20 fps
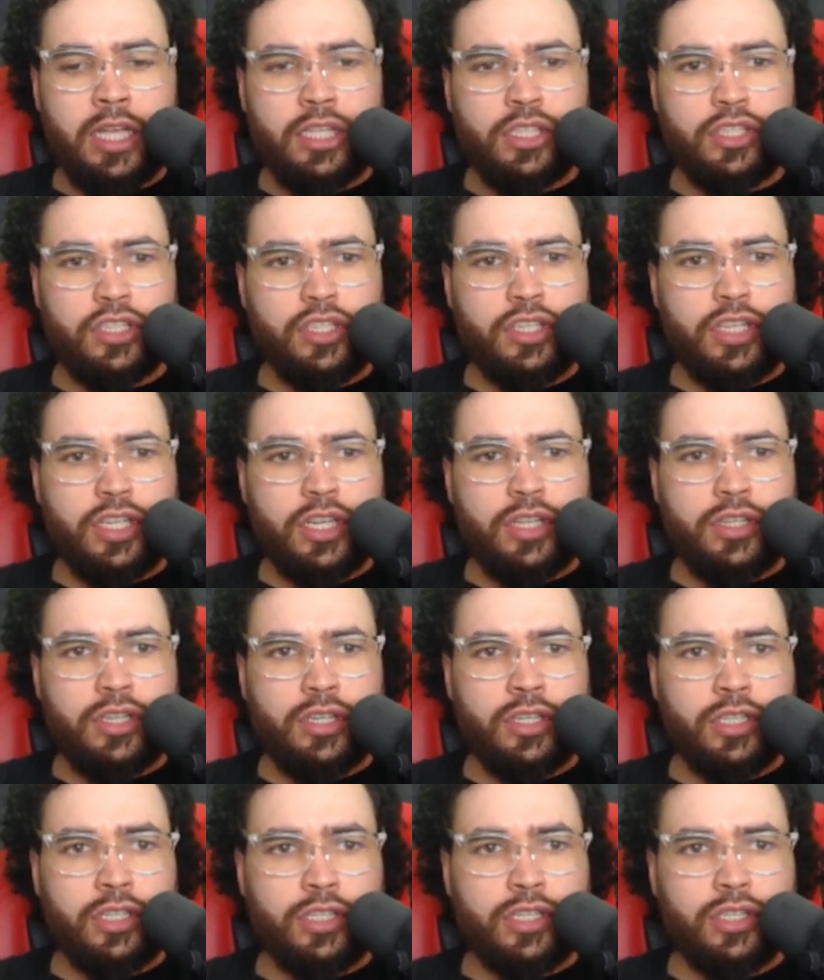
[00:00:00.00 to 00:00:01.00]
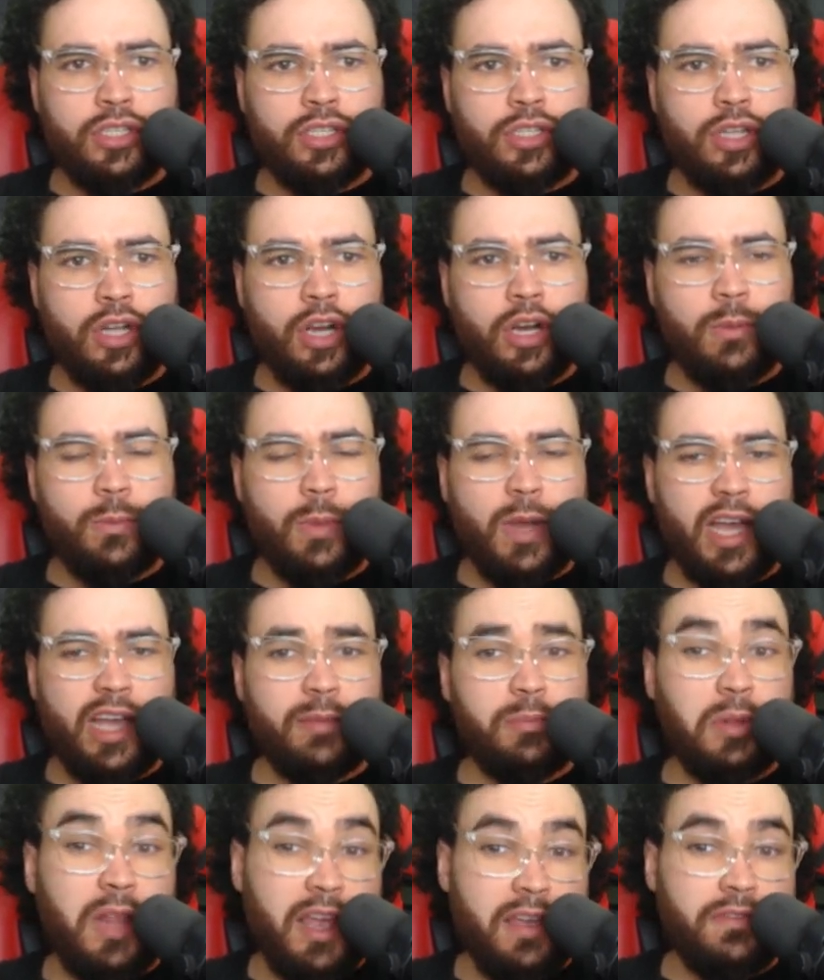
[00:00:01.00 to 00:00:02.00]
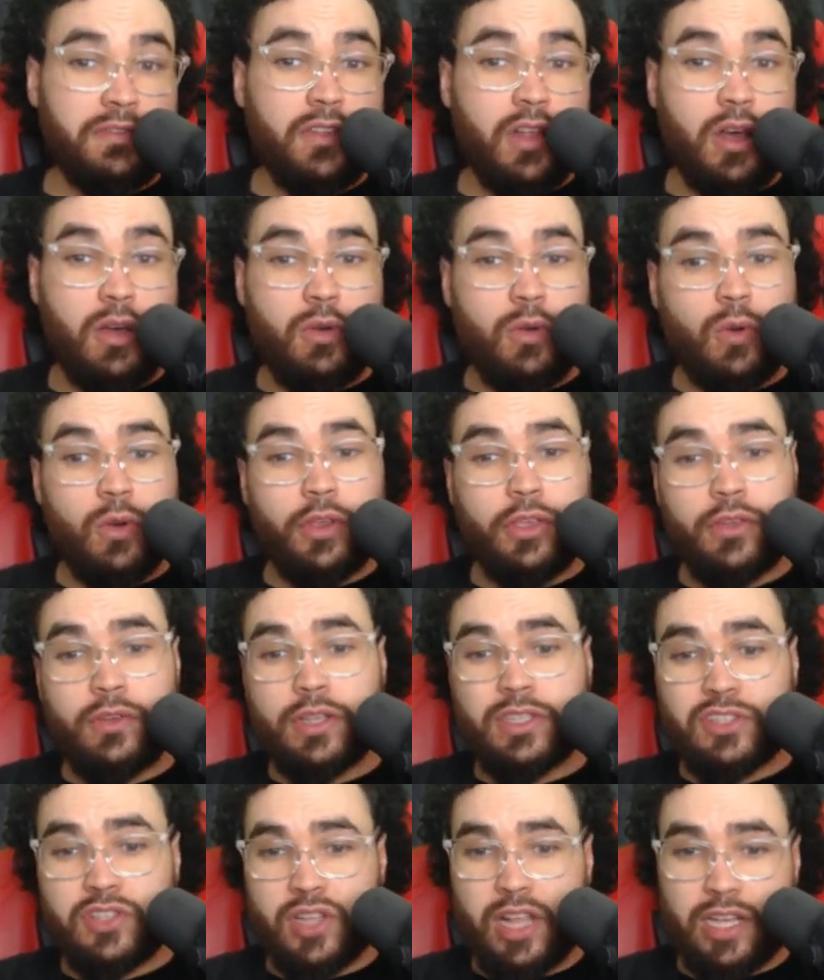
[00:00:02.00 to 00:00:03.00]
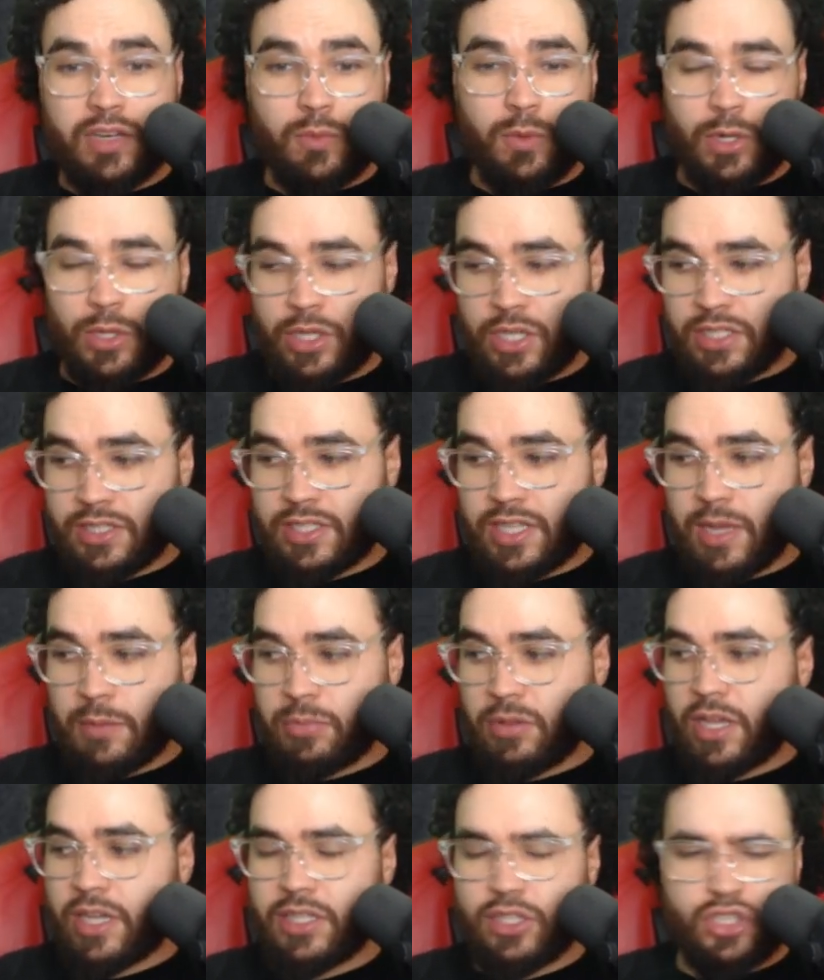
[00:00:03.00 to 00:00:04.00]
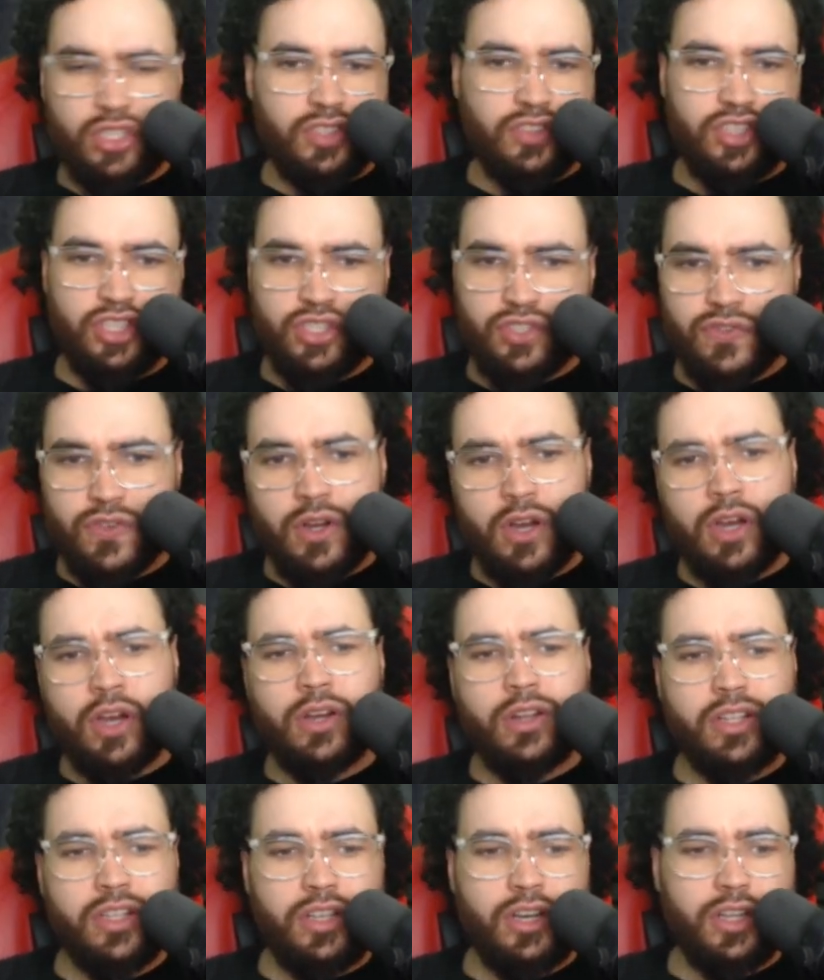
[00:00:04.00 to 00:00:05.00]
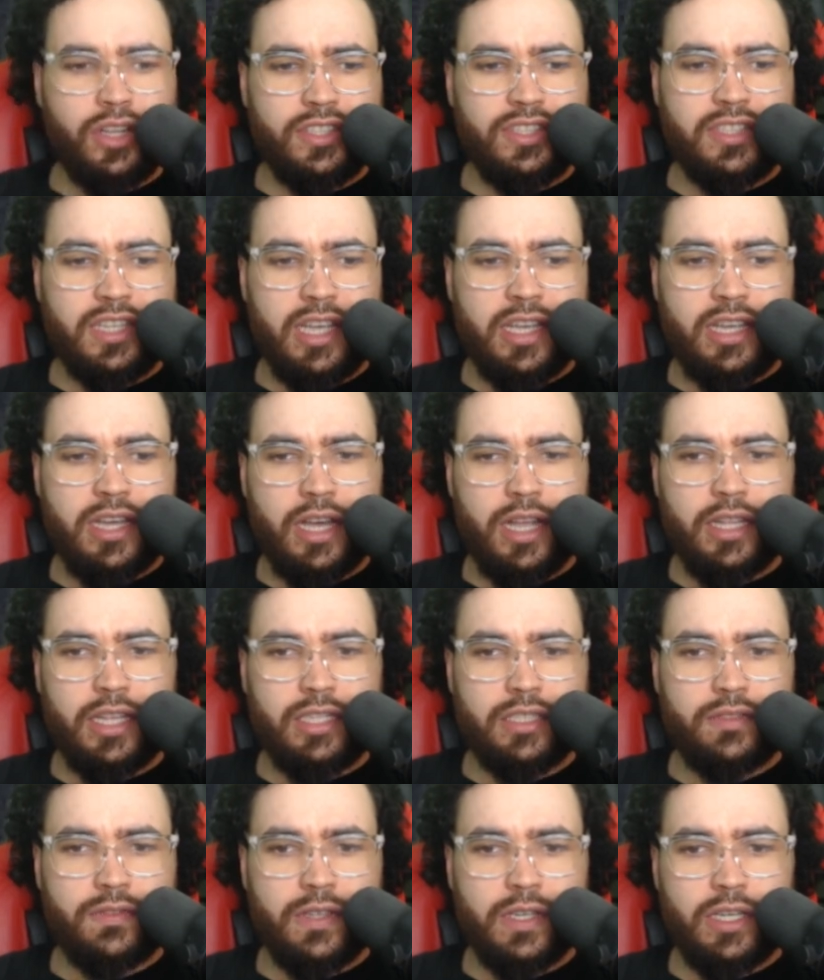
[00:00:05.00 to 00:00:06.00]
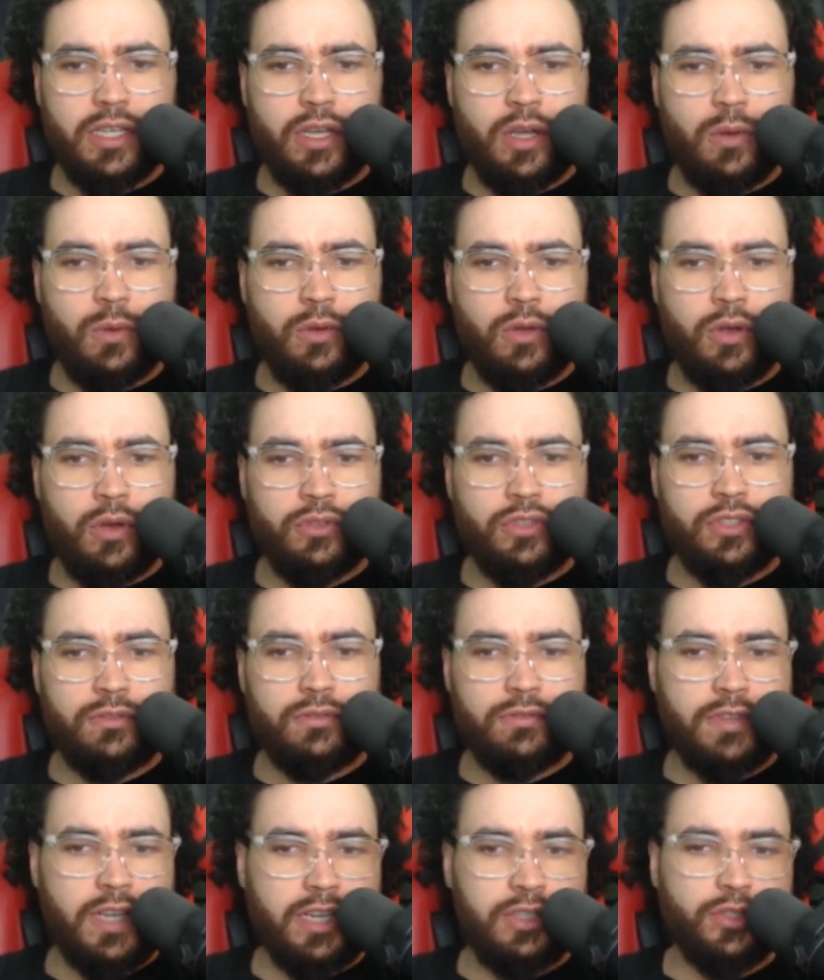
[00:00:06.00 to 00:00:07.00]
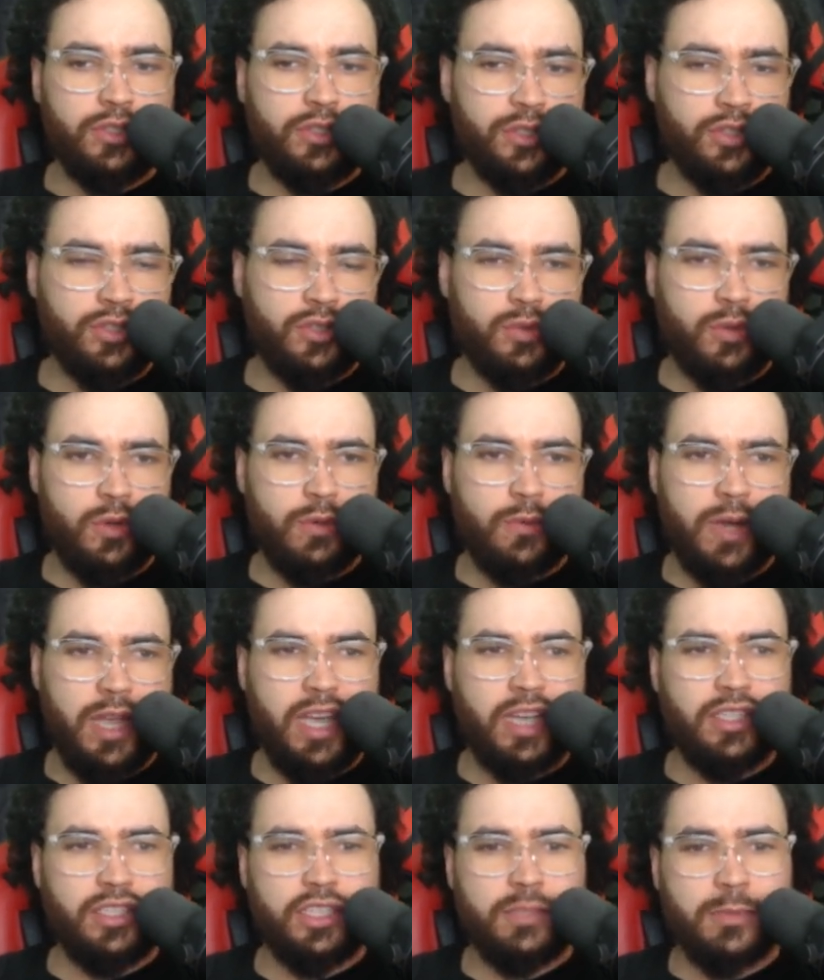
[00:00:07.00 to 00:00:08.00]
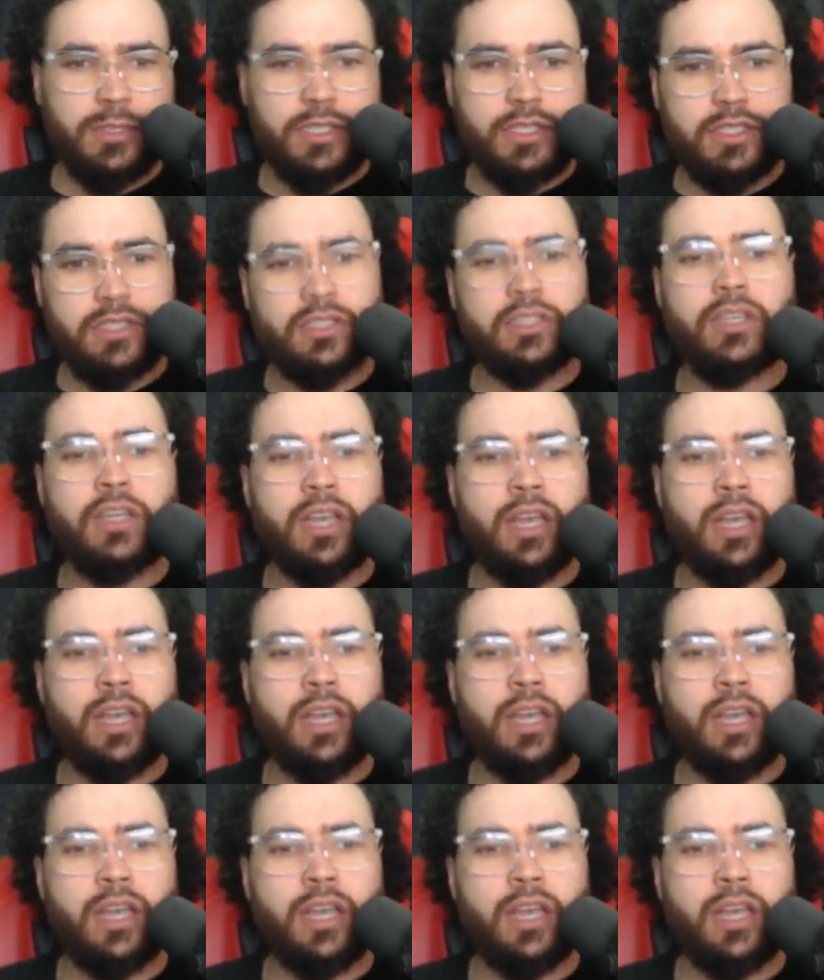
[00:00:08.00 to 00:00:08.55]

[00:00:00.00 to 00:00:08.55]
So you could either start by blank flow, or you could select one of these templates. Just for, you know, the sake of this video, we'll go to vector store RAG, just because